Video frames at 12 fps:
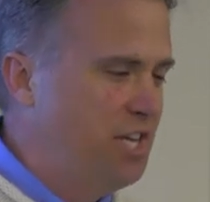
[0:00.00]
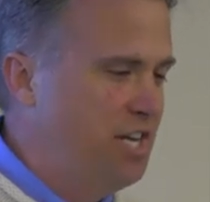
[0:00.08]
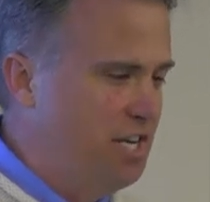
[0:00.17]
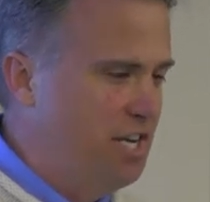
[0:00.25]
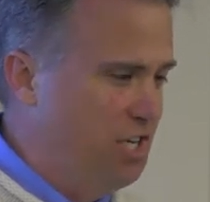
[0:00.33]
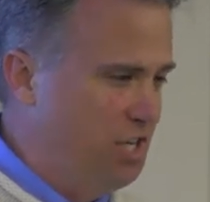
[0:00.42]

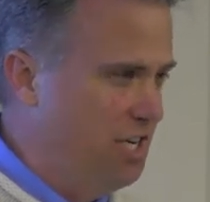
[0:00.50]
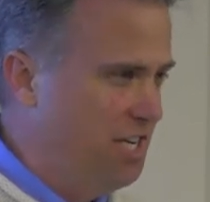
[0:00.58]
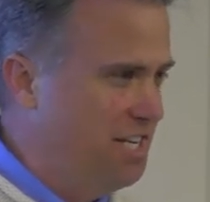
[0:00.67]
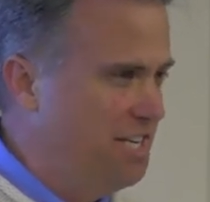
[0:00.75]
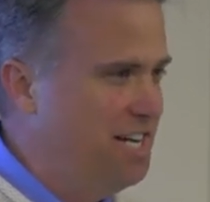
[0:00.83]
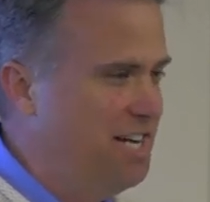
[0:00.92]

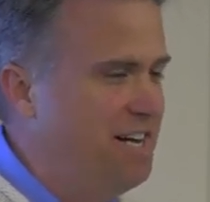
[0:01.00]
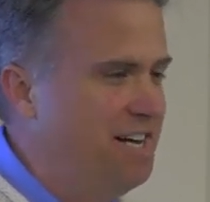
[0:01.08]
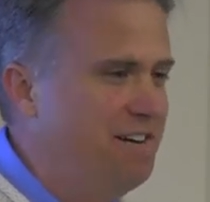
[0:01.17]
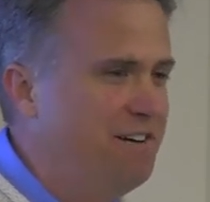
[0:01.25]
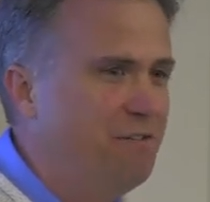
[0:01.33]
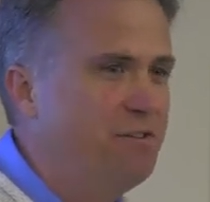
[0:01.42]
contingent, you
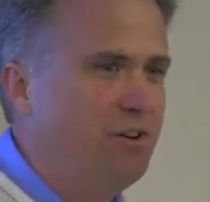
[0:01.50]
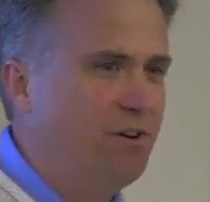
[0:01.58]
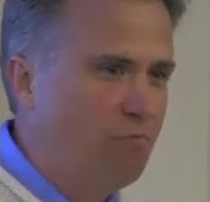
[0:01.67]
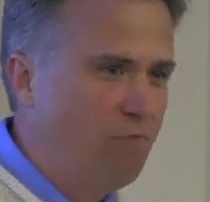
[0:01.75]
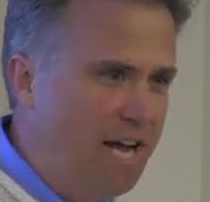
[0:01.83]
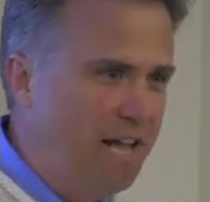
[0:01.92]

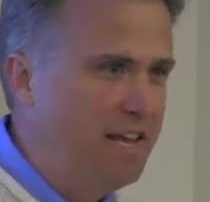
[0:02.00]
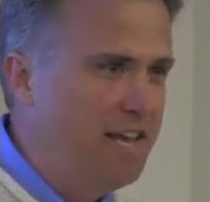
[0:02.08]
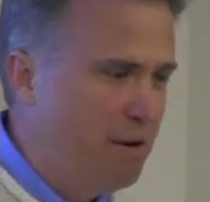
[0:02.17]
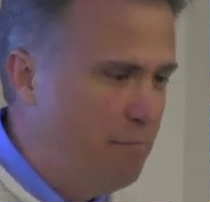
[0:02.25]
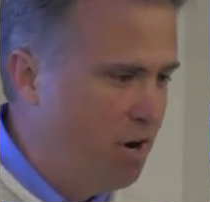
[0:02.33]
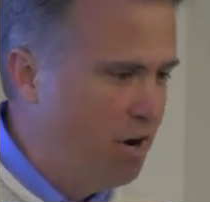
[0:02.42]
know, a rally
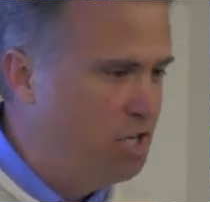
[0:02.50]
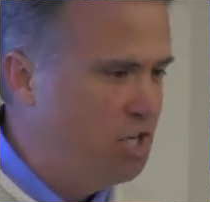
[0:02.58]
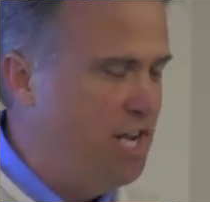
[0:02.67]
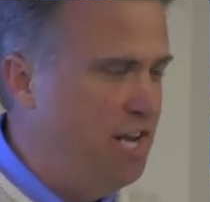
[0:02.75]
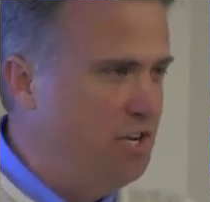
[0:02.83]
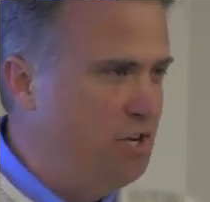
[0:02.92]
and a
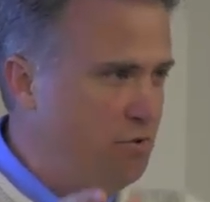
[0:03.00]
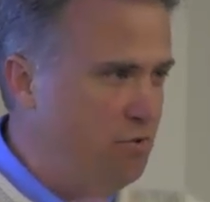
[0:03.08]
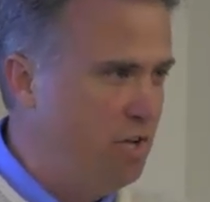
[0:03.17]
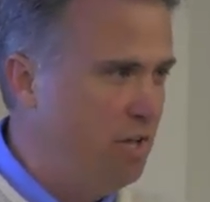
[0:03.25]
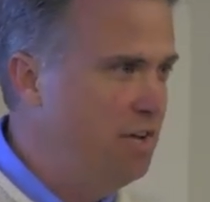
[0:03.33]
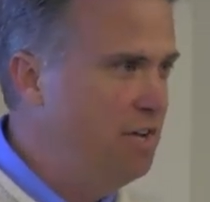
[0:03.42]
march
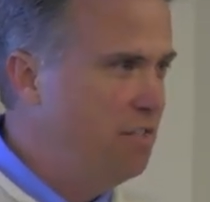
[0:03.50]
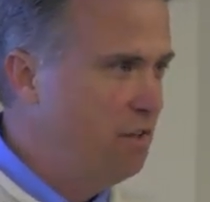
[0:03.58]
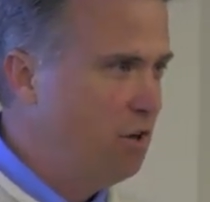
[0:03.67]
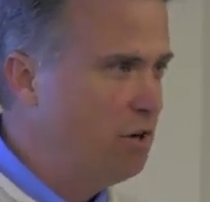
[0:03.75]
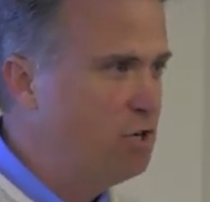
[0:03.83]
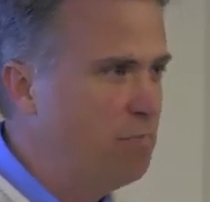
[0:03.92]
into the
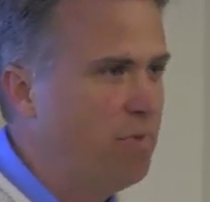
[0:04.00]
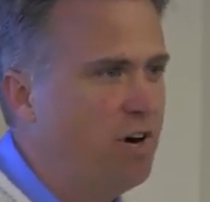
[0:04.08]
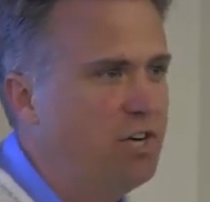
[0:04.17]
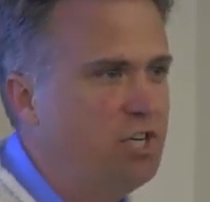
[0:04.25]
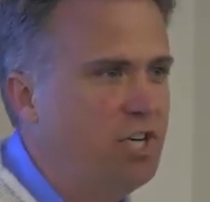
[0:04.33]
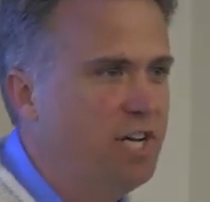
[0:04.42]
larger
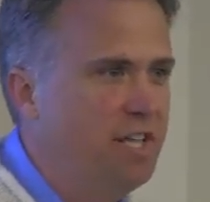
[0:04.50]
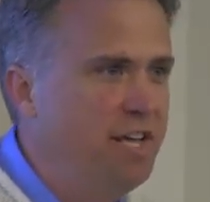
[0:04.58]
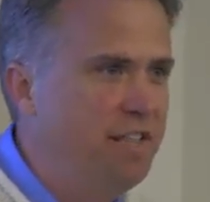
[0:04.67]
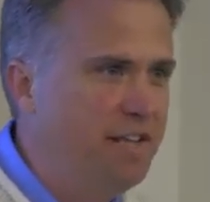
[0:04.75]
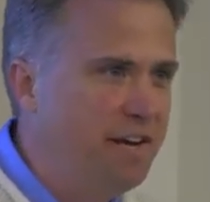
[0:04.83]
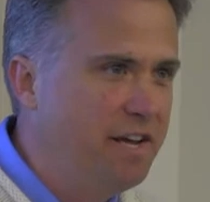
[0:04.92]
march,
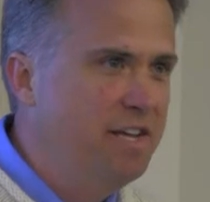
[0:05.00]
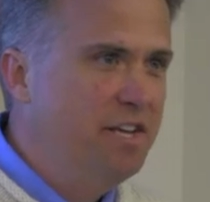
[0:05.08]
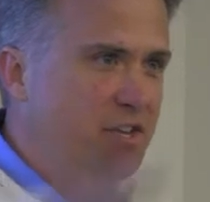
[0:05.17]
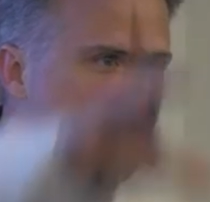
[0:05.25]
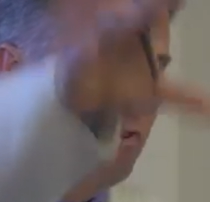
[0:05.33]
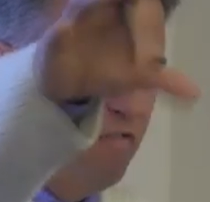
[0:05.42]
and then a
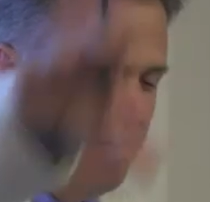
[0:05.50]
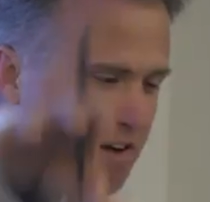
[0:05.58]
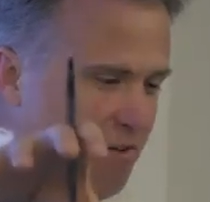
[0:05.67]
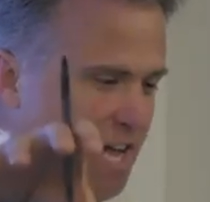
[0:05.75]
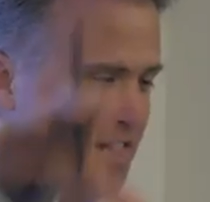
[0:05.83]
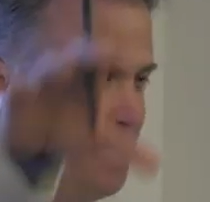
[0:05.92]

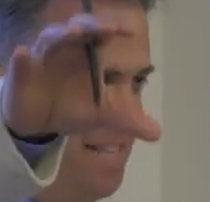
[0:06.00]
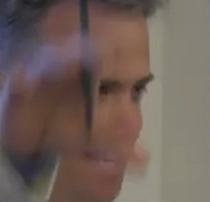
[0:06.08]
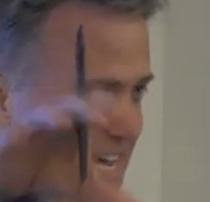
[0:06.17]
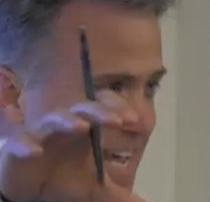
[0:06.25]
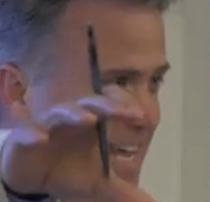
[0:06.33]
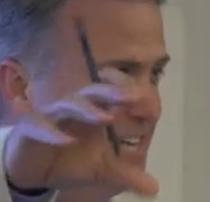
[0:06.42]
unified rally at
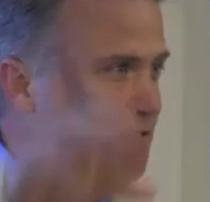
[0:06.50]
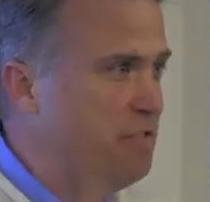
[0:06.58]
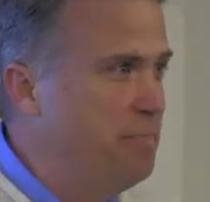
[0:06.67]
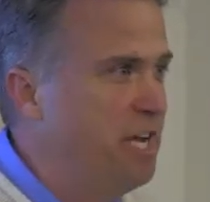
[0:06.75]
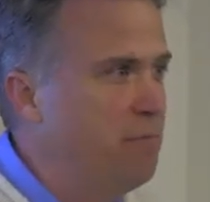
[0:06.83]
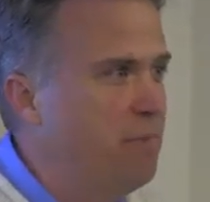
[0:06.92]
the end of
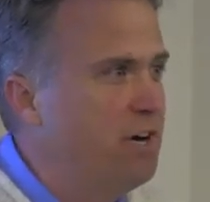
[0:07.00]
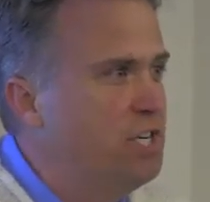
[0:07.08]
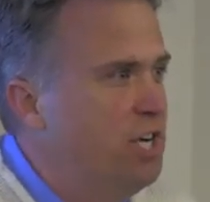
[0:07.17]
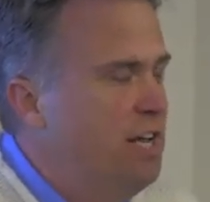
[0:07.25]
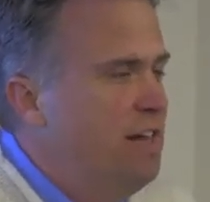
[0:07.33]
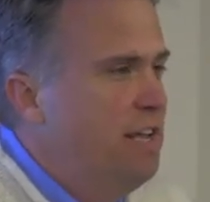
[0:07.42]
the big
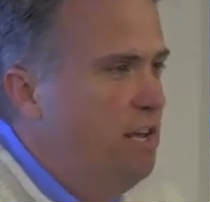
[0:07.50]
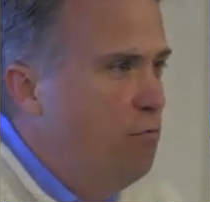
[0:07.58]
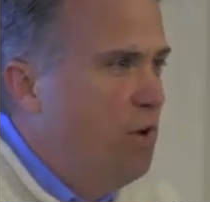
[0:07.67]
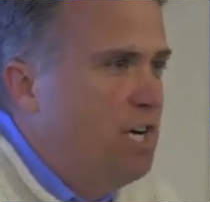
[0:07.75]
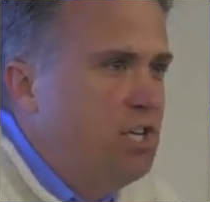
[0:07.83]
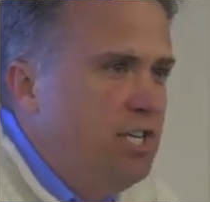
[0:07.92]
march in
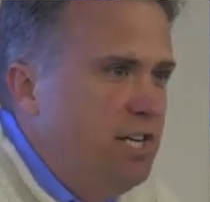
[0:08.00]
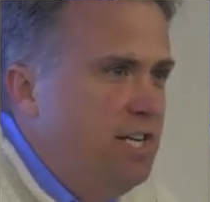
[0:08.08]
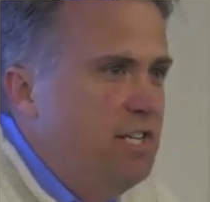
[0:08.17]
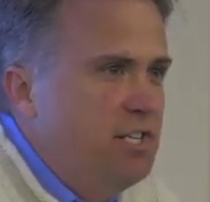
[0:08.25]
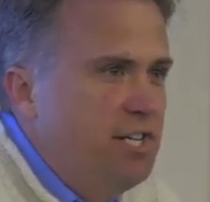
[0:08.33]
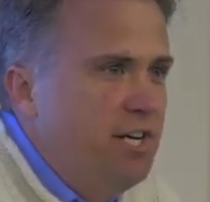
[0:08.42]
Washington,
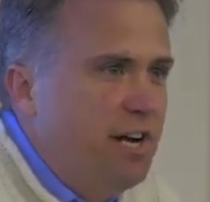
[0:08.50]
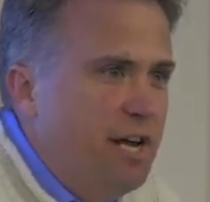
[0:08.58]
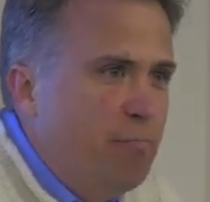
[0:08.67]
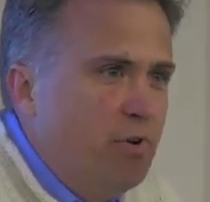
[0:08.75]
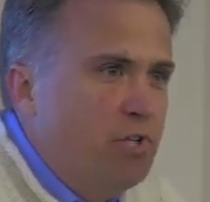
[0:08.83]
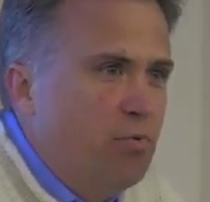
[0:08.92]
D.C. on
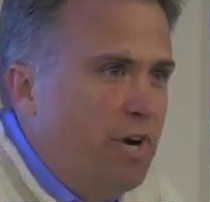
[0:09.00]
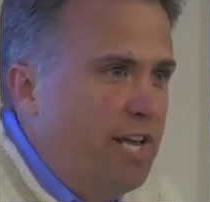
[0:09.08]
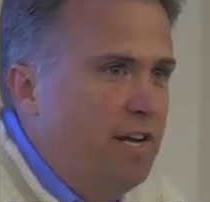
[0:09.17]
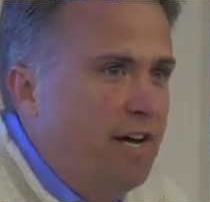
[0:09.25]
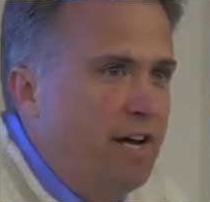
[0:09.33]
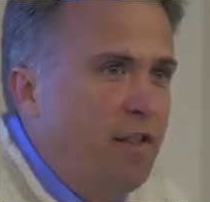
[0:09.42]
April
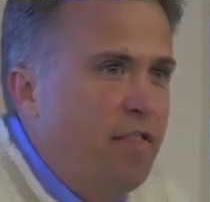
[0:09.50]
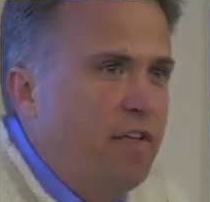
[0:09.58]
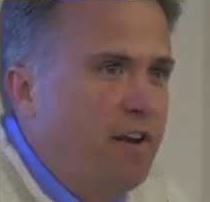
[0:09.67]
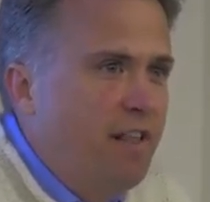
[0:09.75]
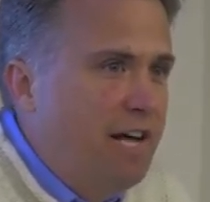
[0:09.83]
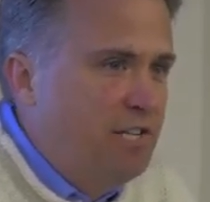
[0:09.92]
29th,
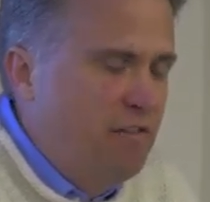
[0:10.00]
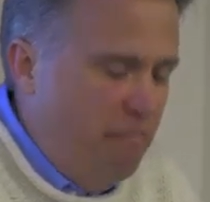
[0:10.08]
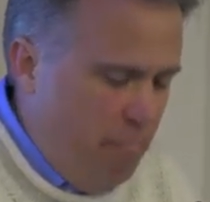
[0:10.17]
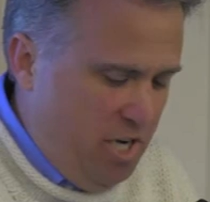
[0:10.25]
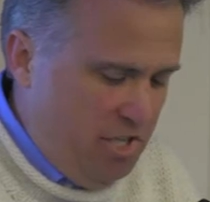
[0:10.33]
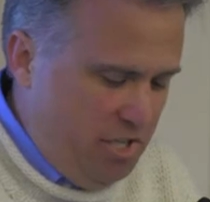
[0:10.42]
and lots
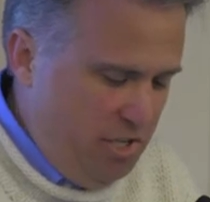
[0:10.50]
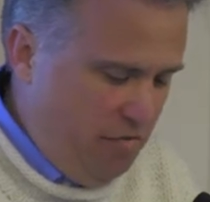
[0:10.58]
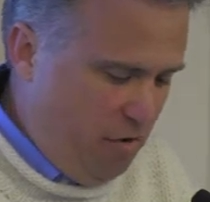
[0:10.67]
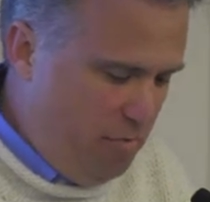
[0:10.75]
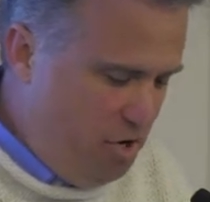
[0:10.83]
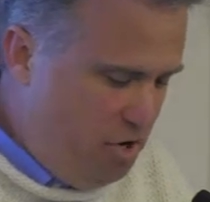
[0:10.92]
of buses
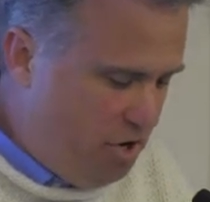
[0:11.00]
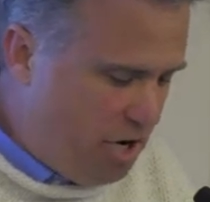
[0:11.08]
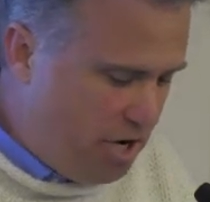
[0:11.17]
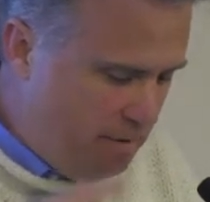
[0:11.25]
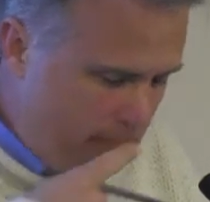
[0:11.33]
from New York.